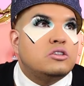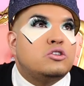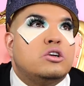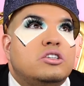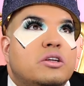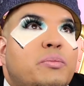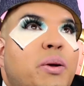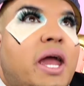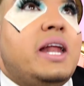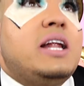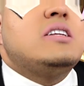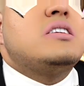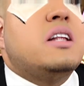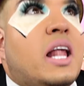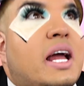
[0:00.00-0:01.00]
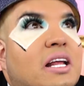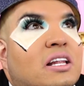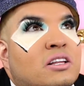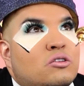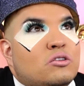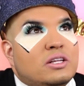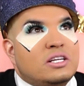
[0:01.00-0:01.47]
Trisha Paytas, like
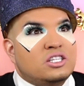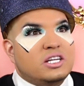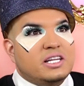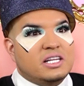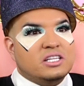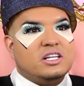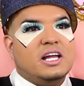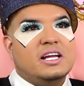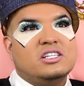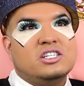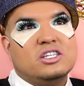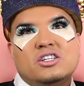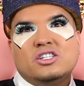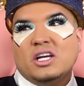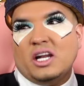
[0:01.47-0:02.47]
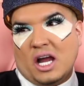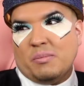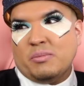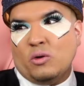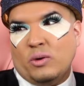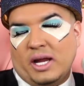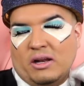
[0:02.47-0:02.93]
literally, she needs to like sh shut
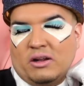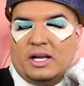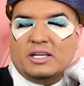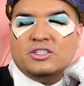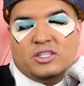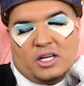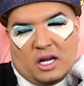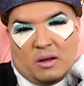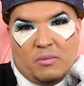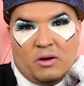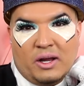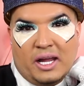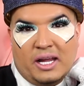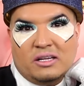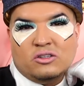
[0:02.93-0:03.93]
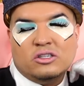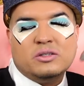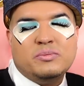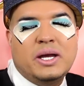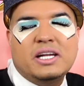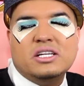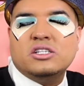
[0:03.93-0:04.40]
up, queen. Like shut up. Okay,
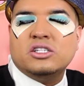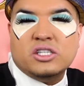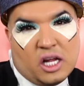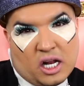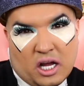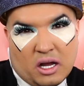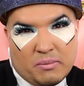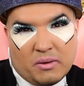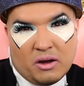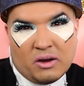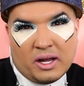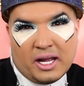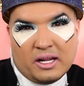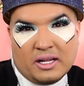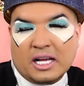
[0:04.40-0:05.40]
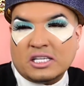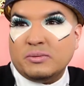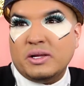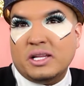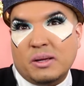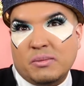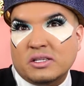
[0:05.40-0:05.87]
Trisha Paytas, shut up up, okay? That should
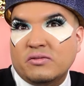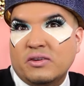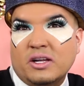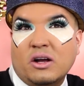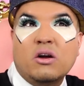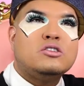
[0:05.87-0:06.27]
be the name of this video.